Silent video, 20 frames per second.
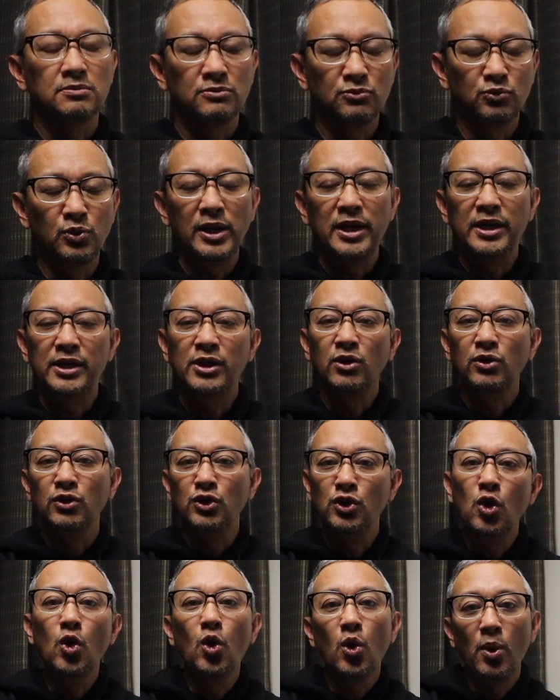really
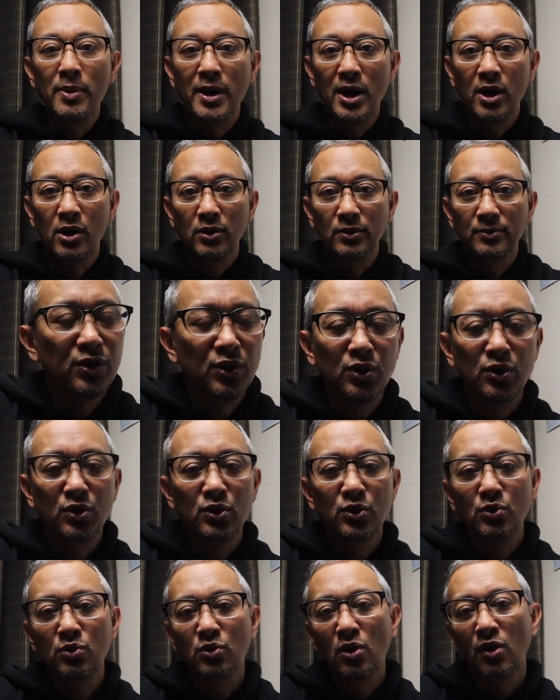don't know about.
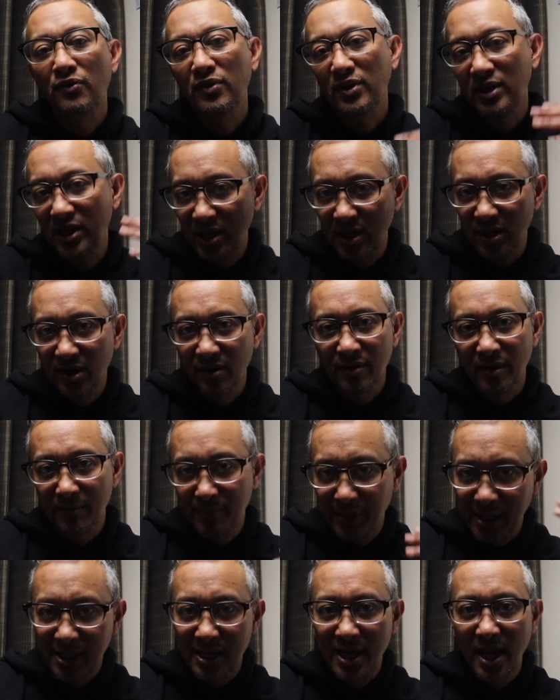You often hear of the
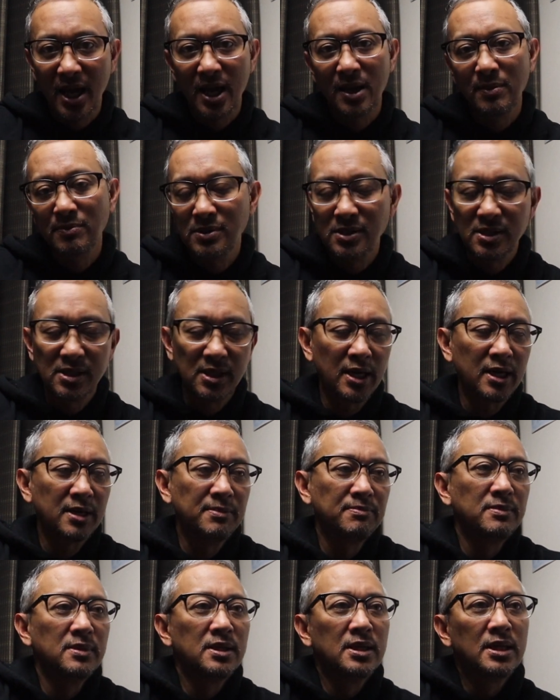big names, yeah,